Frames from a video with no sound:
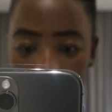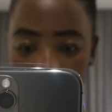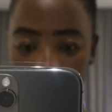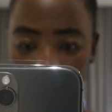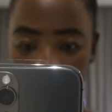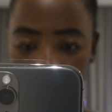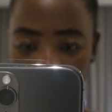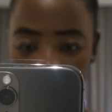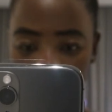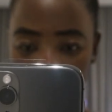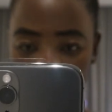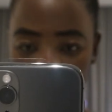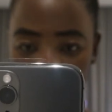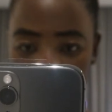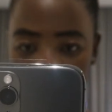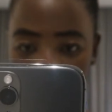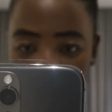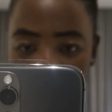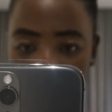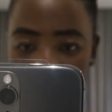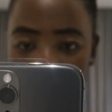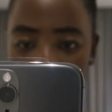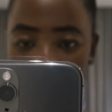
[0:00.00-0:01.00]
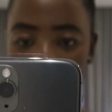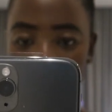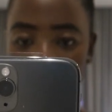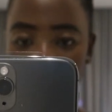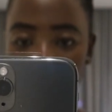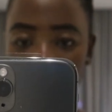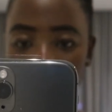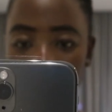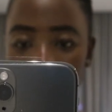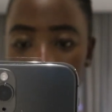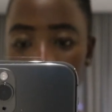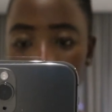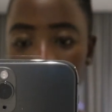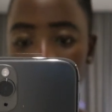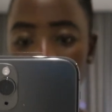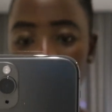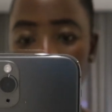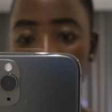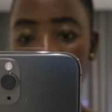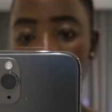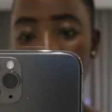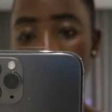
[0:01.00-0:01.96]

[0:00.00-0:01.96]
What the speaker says: (silence)